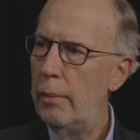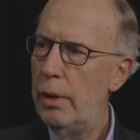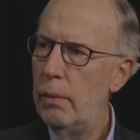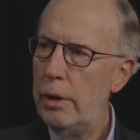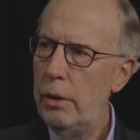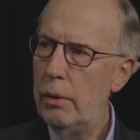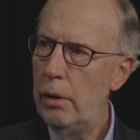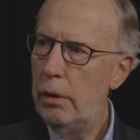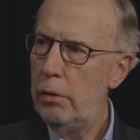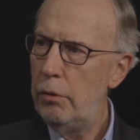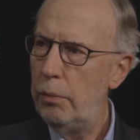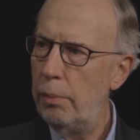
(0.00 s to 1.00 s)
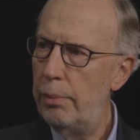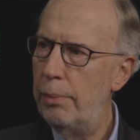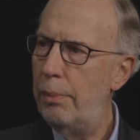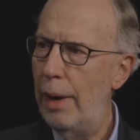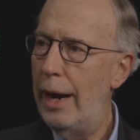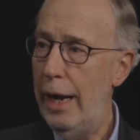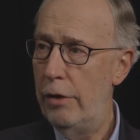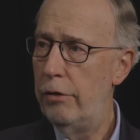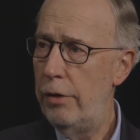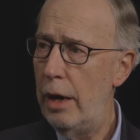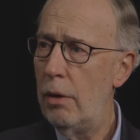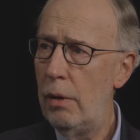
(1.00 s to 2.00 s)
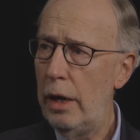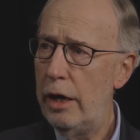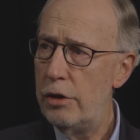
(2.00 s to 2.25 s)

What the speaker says: I mean, when you lose by as narrowly